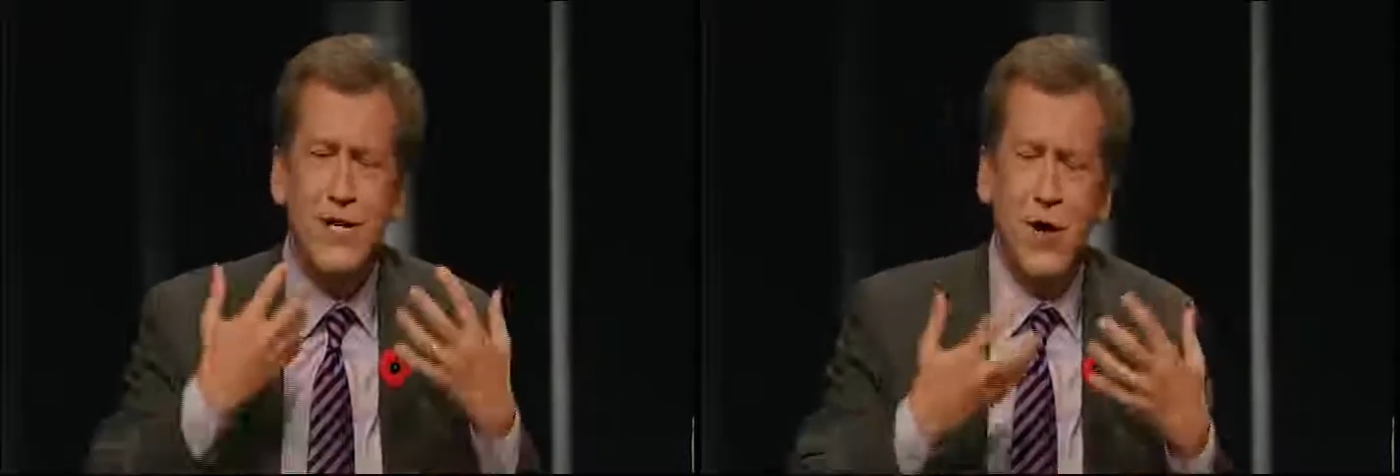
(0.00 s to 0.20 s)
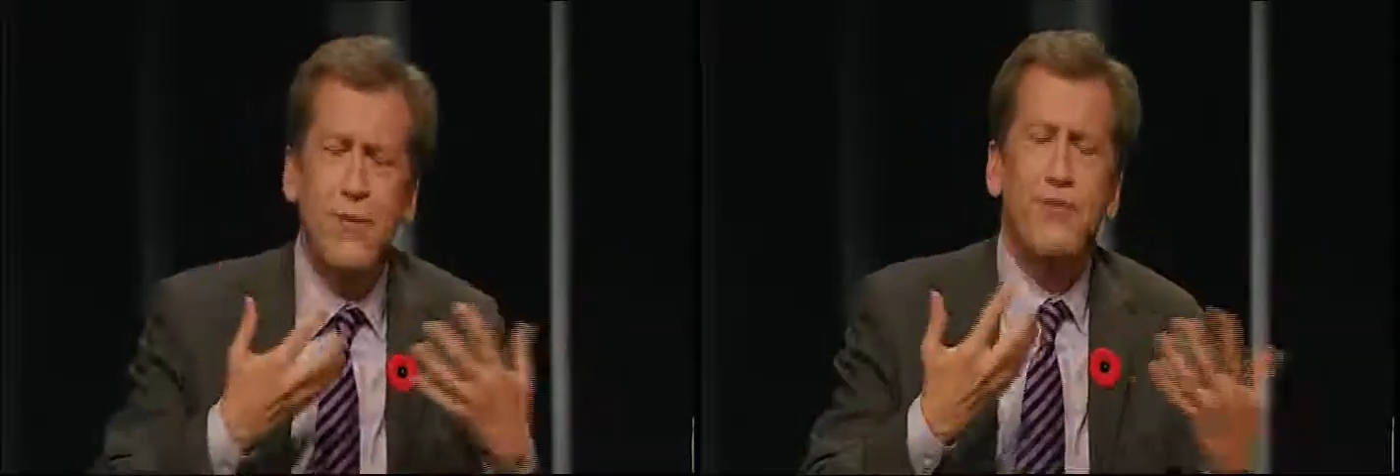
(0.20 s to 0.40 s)

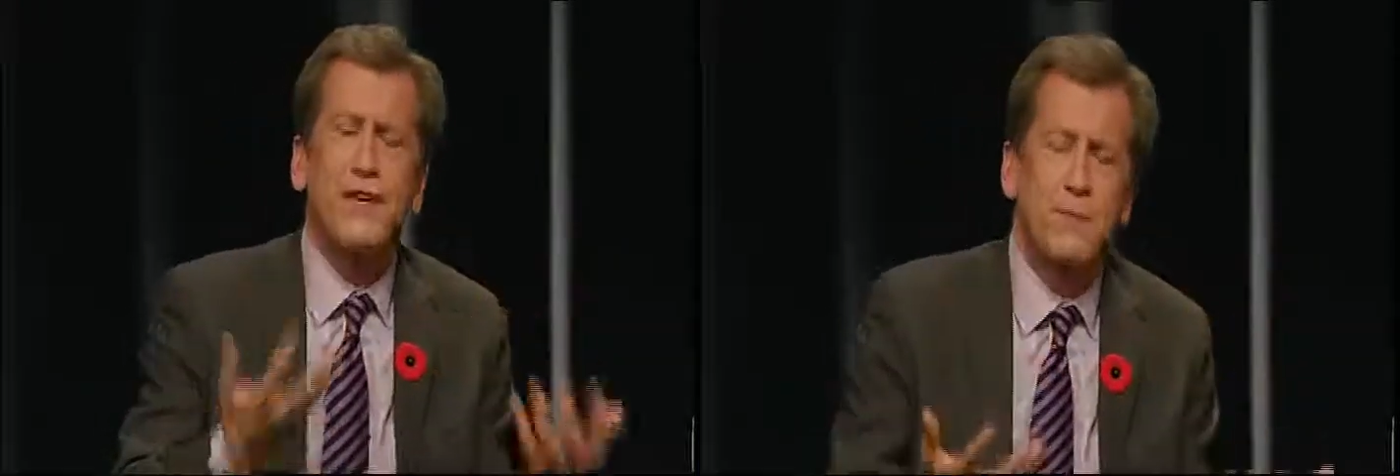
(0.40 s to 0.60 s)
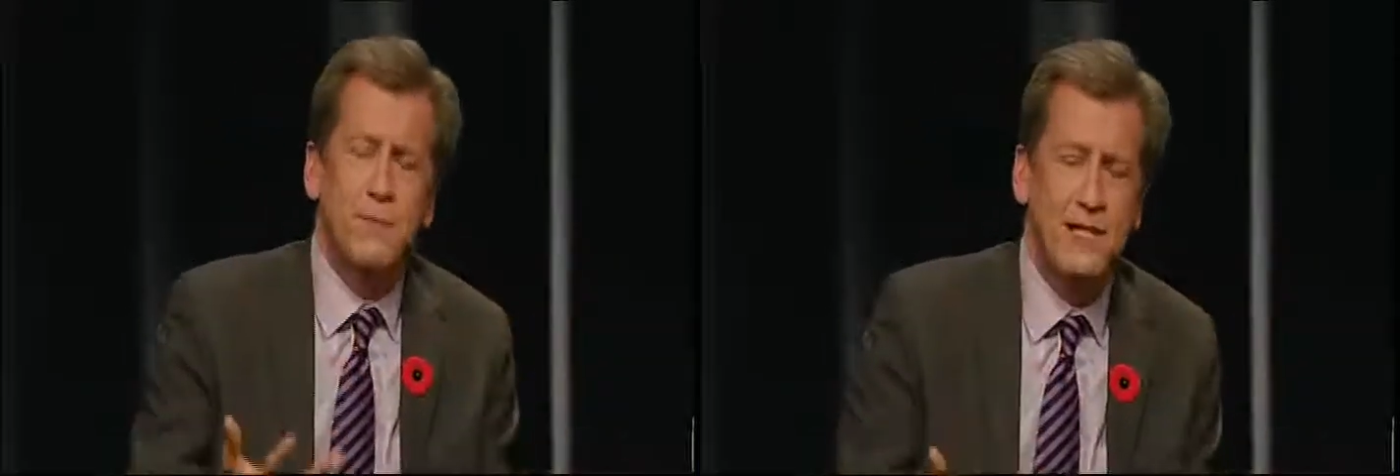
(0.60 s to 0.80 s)
call
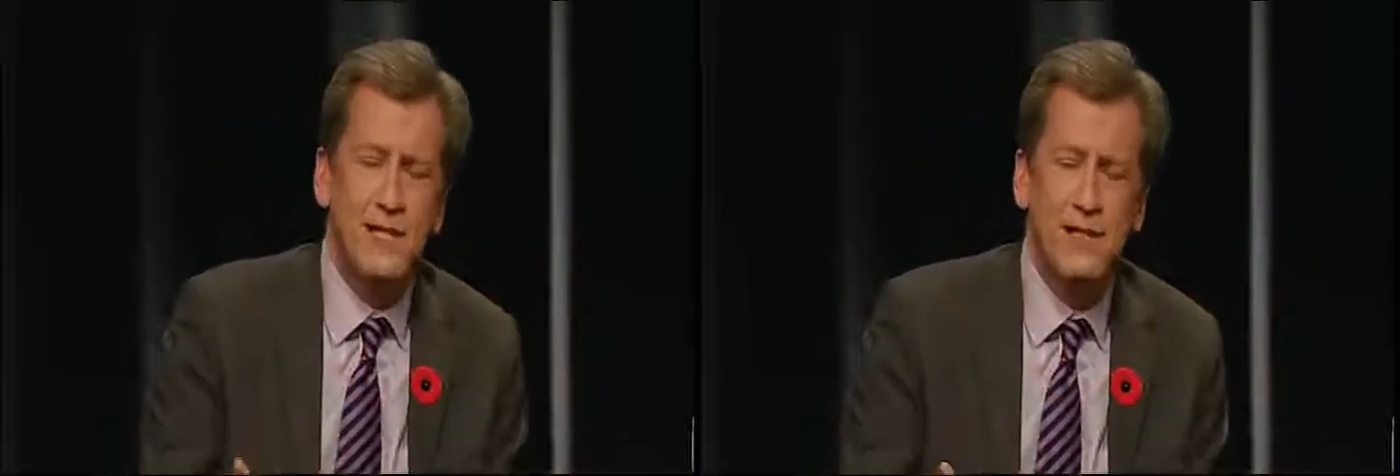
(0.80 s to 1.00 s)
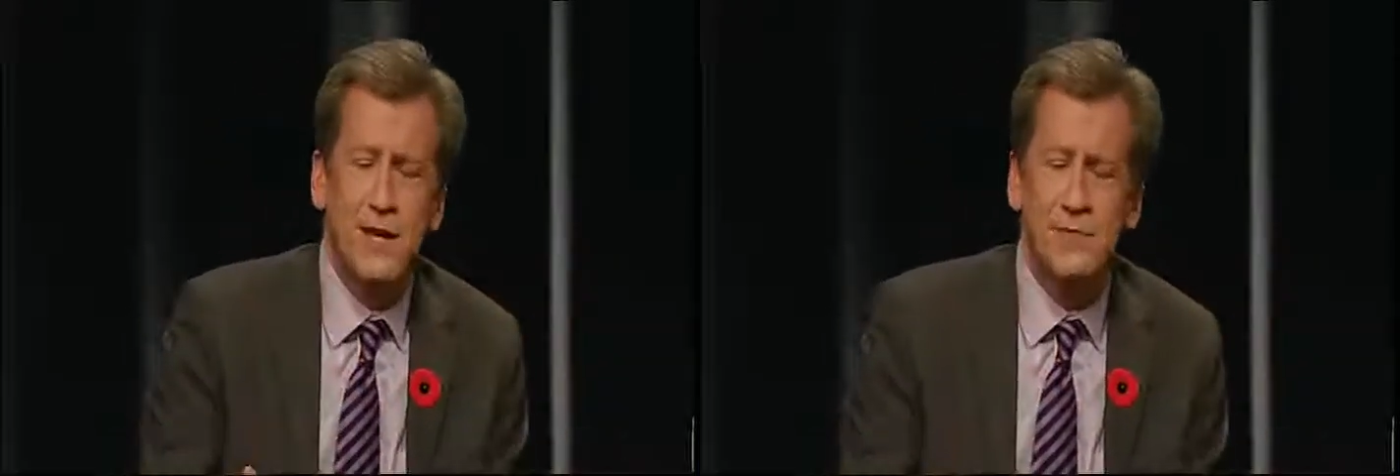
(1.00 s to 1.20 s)
think
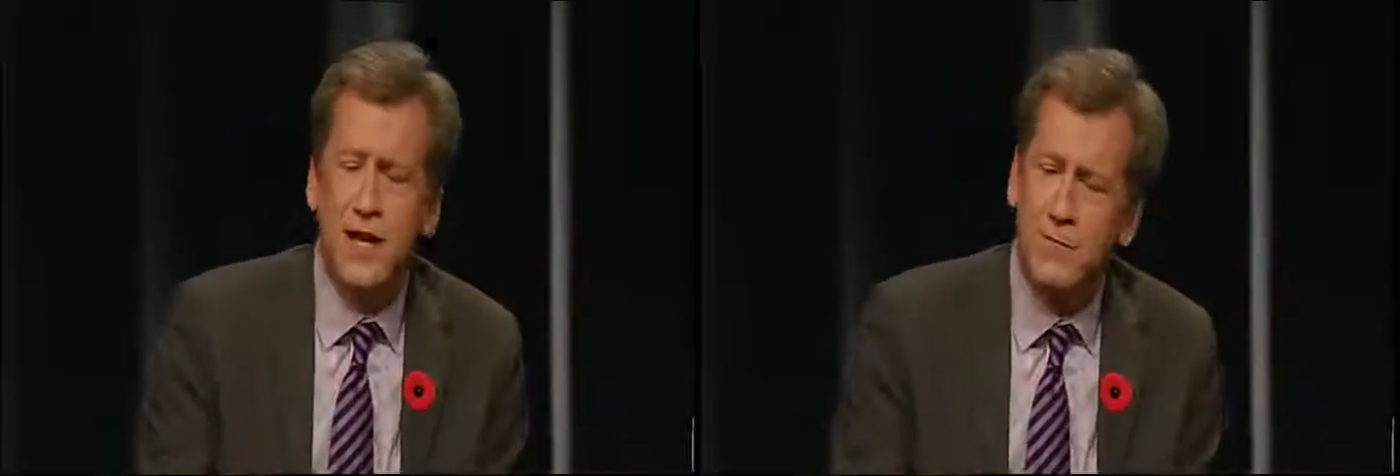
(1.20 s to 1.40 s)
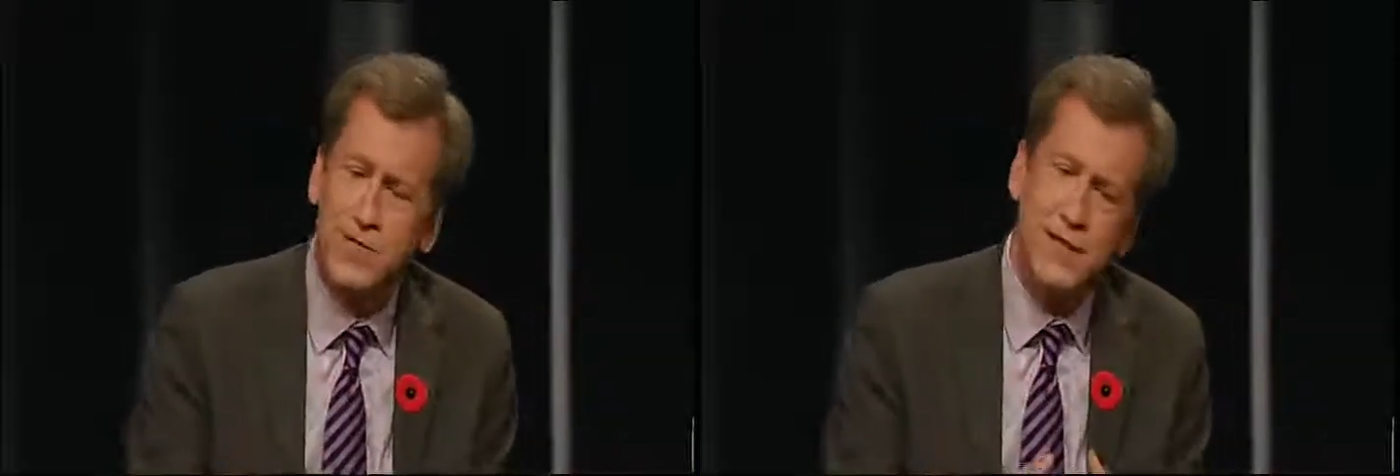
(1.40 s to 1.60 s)
pieces
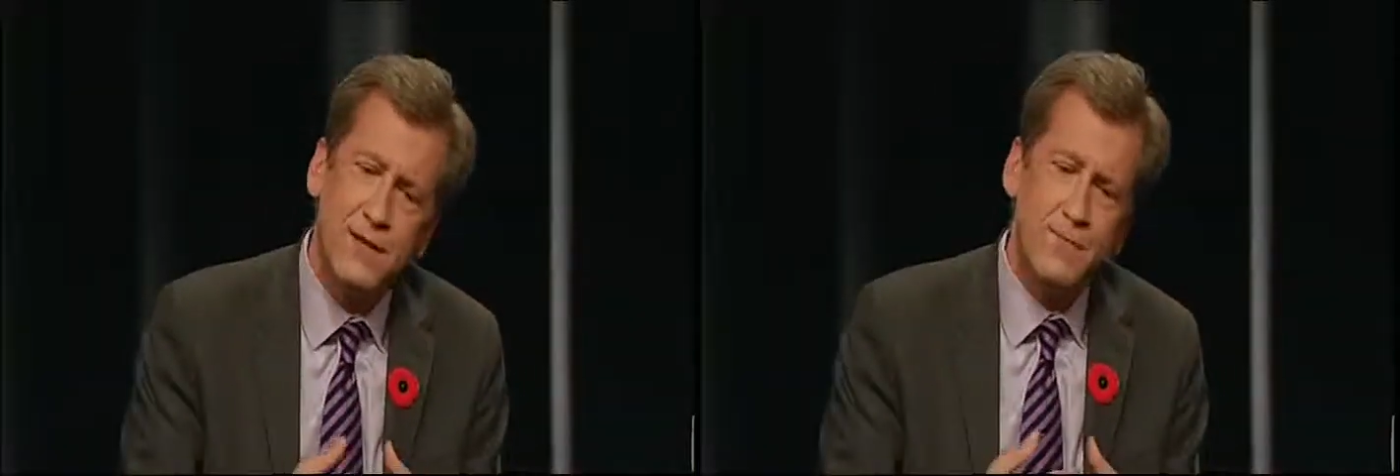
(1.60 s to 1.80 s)
sometimes, that